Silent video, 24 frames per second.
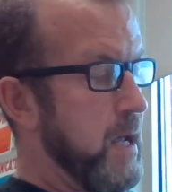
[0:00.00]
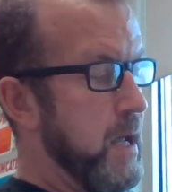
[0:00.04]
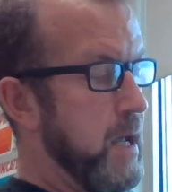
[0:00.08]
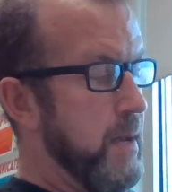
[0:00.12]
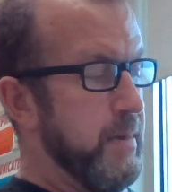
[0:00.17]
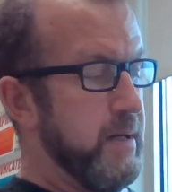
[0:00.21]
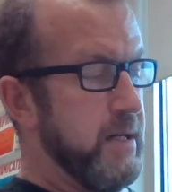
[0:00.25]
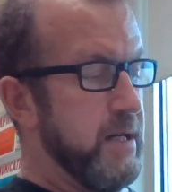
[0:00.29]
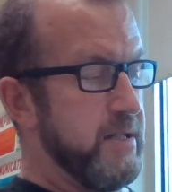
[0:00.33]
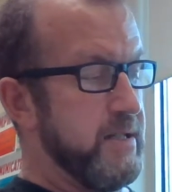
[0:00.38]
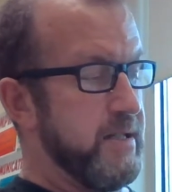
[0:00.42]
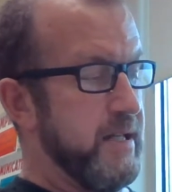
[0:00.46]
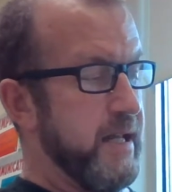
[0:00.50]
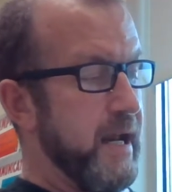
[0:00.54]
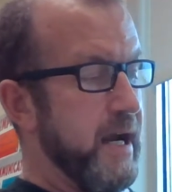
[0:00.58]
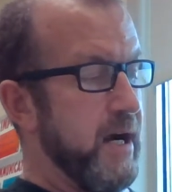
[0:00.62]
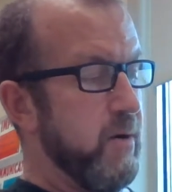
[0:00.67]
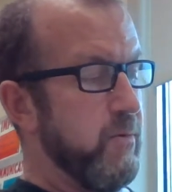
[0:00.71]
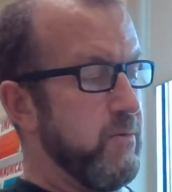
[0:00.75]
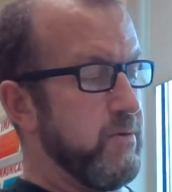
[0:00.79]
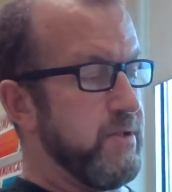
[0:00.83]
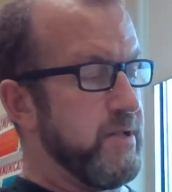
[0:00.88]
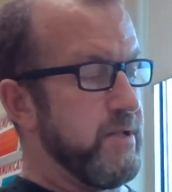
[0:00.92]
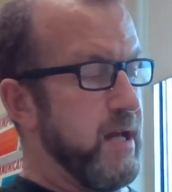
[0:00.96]
Because the air
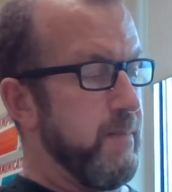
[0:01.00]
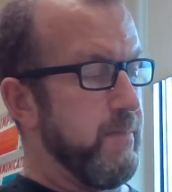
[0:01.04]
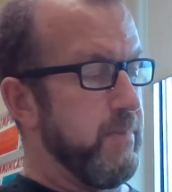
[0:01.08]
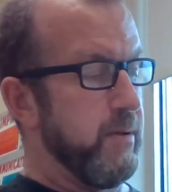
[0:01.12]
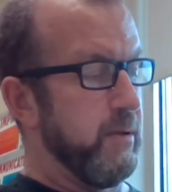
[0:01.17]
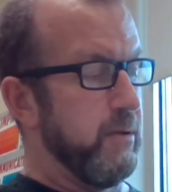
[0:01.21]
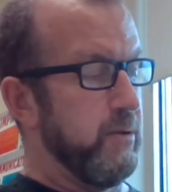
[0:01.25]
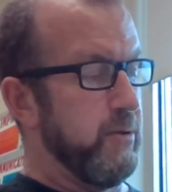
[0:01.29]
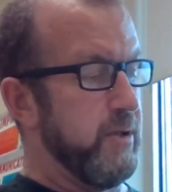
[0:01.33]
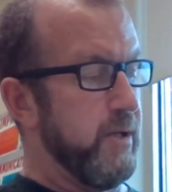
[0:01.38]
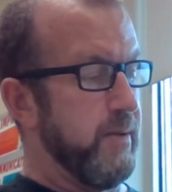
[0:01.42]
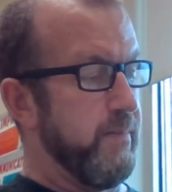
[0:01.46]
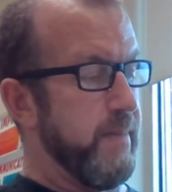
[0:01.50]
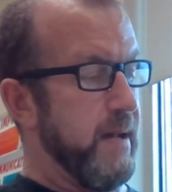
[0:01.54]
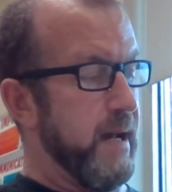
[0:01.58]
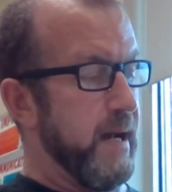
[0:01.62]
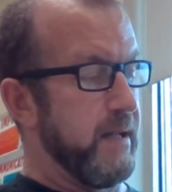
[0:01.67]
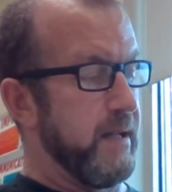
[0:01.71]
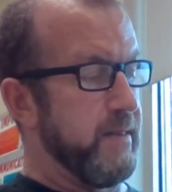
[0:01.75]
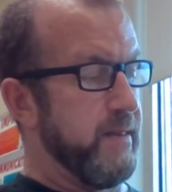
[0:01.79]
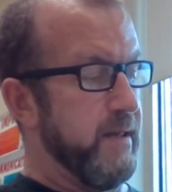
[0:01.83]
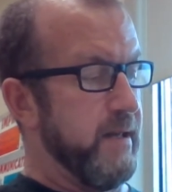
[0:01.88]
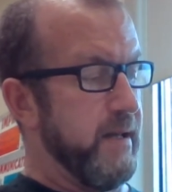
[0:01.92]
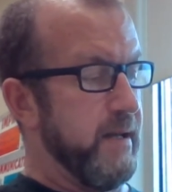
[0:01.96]
was not polluted
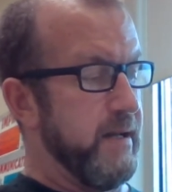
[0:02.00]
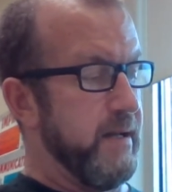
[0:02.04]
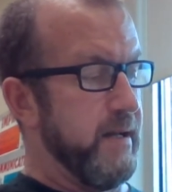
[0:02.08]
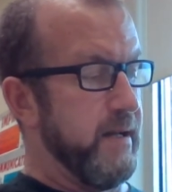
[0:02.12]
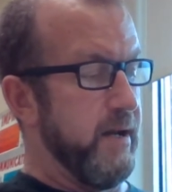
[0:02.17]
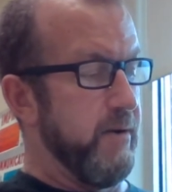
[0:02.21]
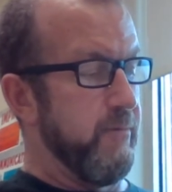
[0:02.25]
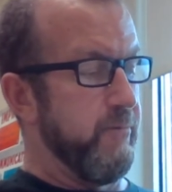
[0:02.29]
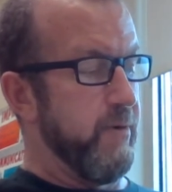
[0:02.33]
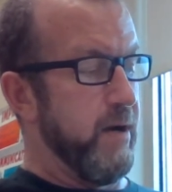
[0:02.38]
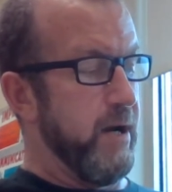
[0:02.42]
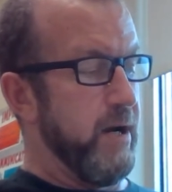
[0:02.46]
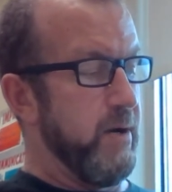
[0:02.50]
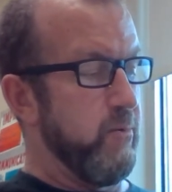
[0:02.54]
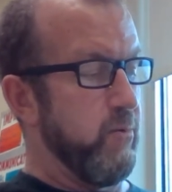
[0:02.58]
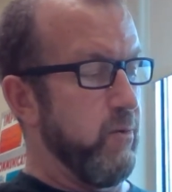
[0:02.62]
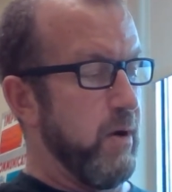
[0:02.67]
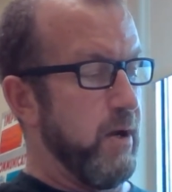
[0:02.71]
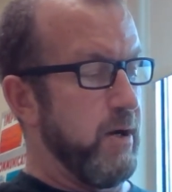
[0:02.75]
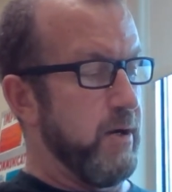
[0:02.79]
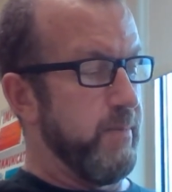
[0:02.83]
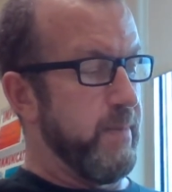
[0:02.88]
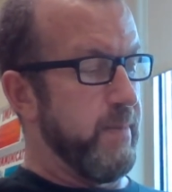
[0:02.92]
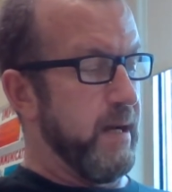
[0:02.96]
back then and
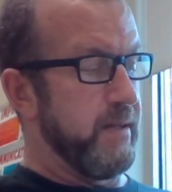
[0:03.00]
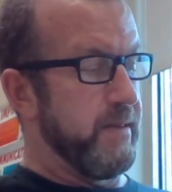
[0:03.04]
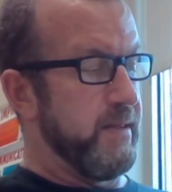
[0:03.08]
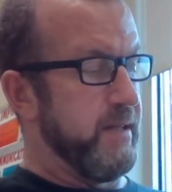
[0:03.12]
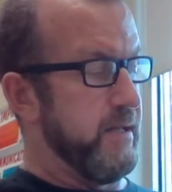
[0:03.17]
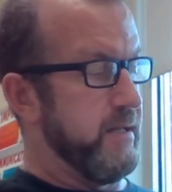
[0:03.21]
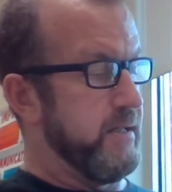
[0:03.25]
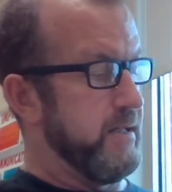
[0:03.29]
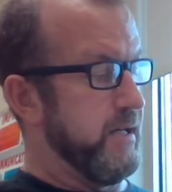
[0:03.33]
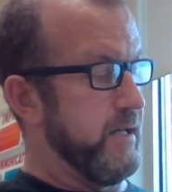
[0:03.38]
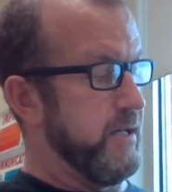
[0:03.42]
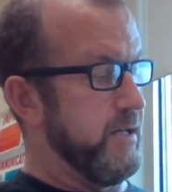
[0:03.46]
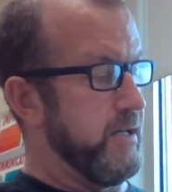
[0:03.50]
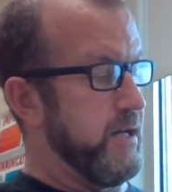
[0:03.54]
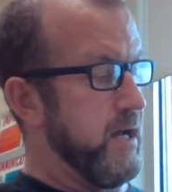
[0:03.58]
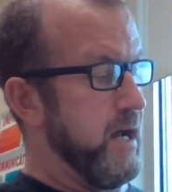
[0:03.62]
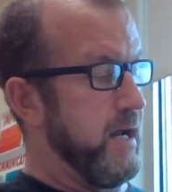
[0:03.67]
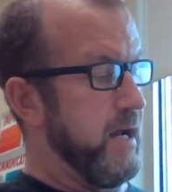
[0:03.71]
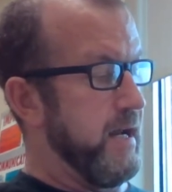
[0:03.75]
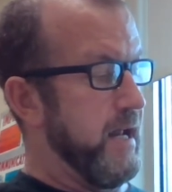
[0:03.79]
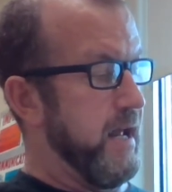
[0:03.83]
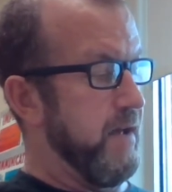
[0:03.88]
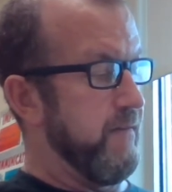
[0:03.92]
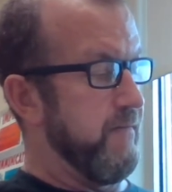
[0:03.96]
rainwater back then did
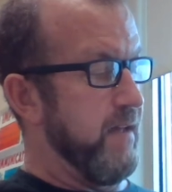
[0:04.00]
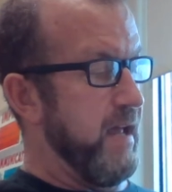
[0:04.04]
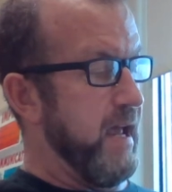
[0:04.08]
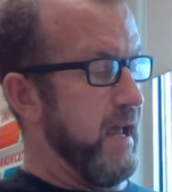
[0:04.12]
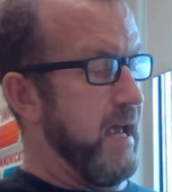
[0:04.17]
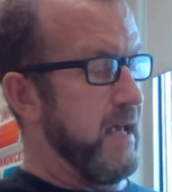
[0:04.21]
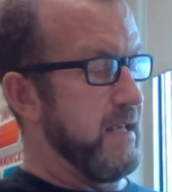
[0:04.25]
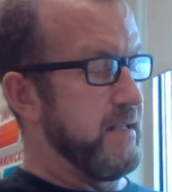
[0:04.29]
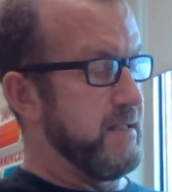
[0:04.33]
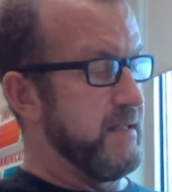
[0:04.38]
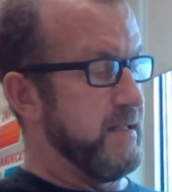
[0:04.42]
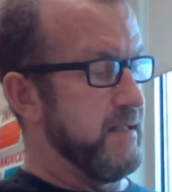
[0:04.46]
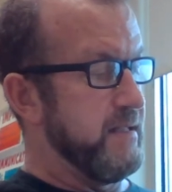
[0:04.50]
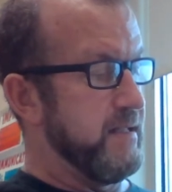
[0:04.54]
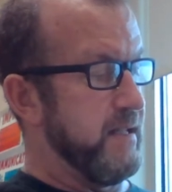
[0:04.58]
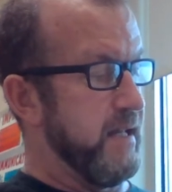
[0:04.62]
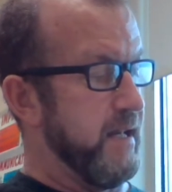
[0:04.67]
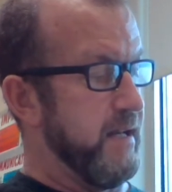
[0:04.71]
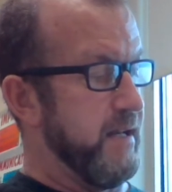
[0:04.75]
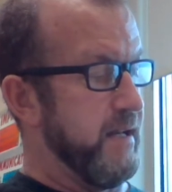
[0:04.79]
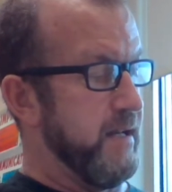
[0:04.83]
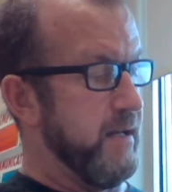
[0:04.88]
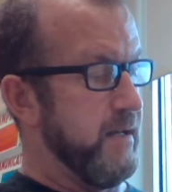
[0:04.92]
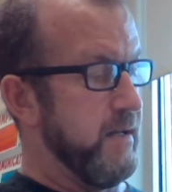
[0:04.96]
not have acids
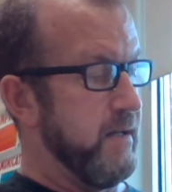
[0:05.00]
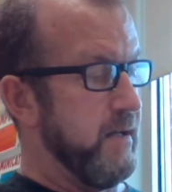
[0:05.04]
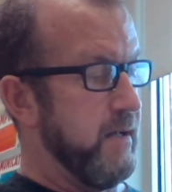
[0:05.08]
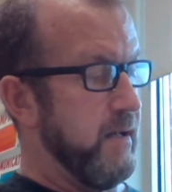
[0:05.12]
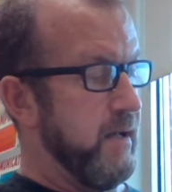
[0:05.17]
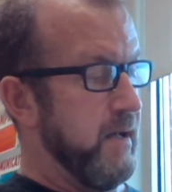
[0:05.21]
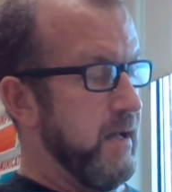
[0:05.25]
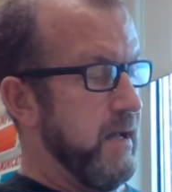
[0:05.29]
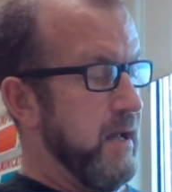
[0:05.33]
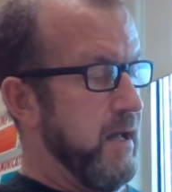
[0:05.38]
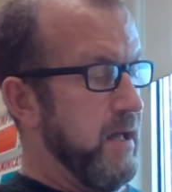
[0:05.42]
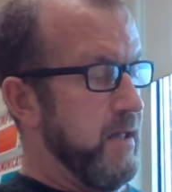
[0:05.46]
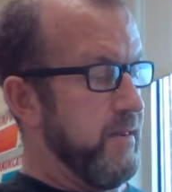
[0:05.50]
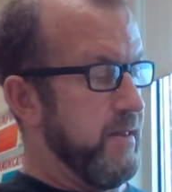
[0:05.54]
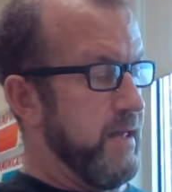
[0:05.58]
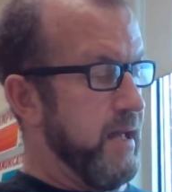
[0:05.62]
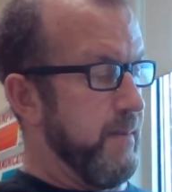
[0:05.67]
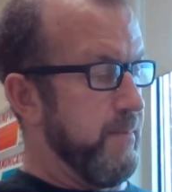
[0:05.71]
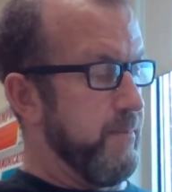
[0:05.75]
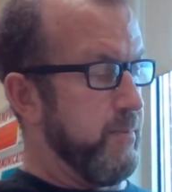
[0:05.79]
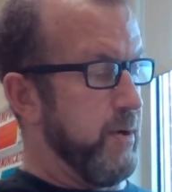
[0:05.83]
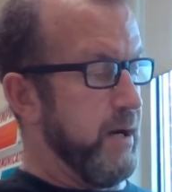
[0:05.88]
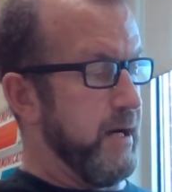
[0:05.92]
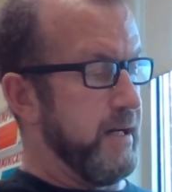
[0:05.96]
in it
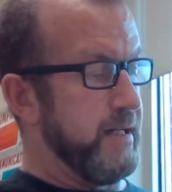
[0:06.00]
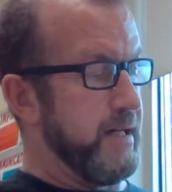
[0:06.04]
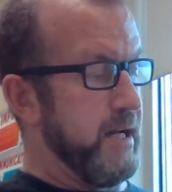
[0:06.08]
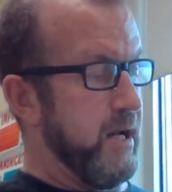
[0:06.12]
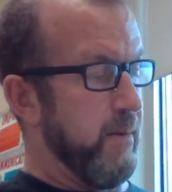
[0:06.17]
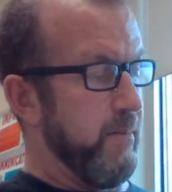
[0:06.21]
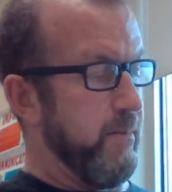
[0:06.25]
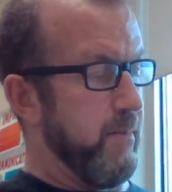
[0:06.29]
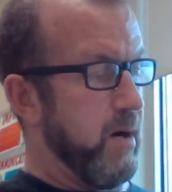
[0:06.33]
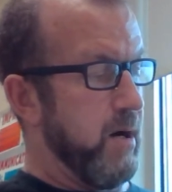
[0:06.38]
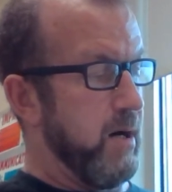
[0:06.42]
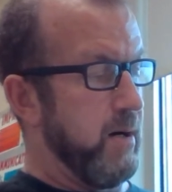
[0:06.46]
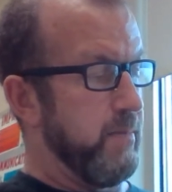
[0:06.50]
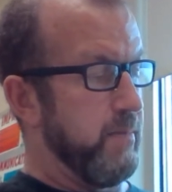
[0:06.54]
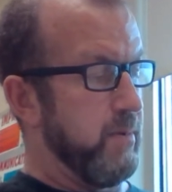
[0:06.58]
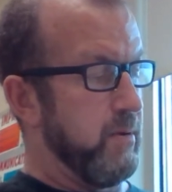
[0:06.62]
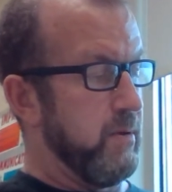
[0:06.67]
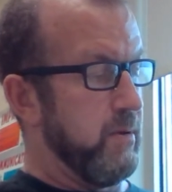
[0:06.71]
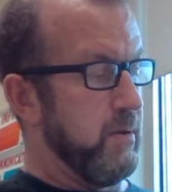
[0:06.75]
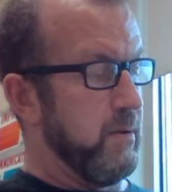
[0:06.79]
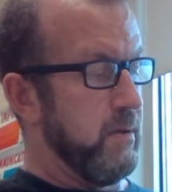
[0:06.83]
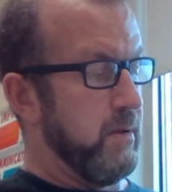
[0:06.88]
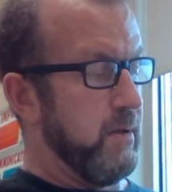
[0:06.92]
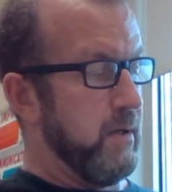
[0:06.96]
that break down
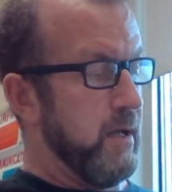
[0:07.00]
marble,